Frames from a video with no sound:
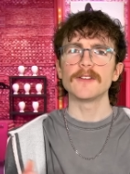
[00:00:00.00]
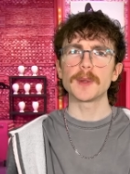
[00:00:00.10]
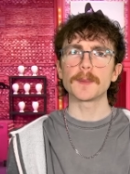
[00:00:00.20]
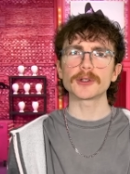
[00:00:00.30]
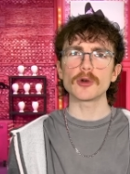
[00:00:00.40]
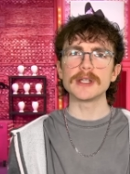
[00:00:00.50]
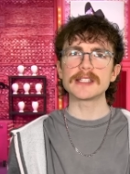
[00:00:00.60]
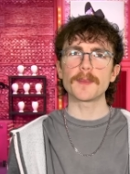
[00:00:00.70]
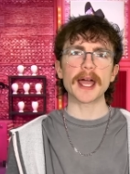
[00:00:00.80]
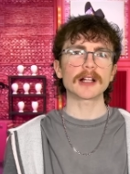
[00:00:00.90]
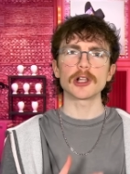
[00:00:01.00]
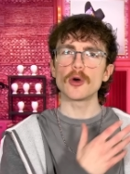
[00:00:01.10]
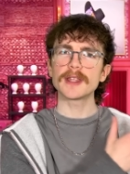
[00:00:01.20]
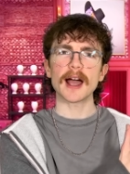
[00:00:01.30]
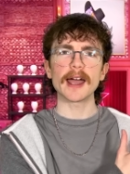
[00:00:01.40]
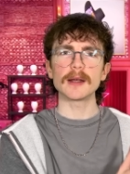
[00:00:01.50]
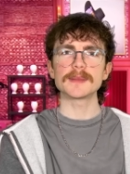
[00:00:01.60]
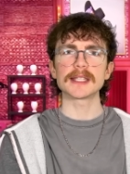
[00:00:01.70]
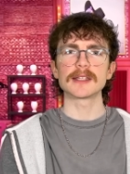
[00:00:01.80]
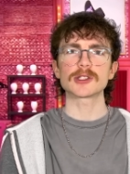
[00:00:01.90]
if people don't need to buy clothing
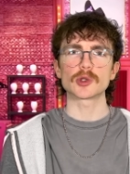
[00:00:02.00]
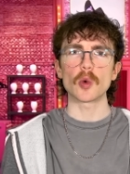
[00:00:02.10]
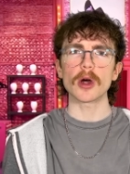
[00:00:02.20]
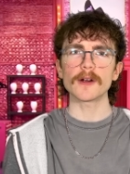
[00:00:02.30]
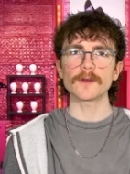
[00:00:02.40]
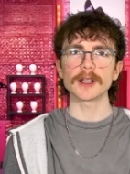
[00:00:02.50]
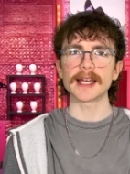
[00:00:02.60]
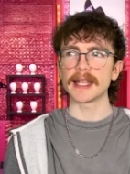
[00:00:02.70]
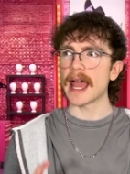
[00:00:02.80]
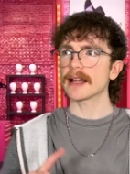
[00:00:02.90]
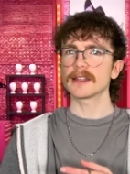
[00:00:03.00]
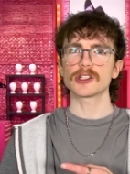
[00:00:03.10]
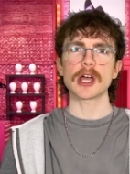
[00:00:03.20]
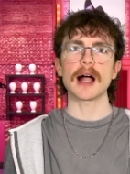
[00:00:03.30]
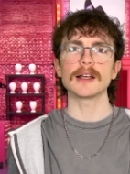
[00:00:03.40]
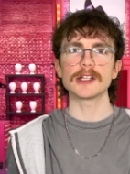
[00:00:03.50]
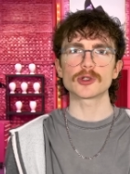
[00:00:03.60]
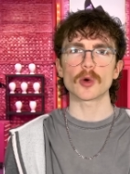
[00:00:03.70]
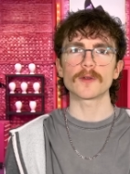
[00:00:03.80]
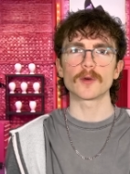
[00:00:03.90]
items in the store for like an acting challenge
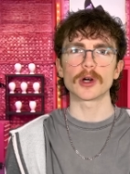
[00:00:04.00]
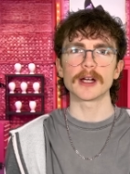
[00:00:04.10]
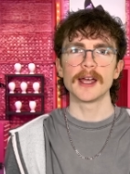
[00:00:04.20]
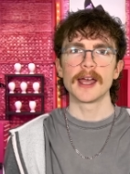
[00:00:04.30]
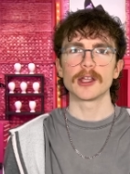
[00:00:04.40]
or for,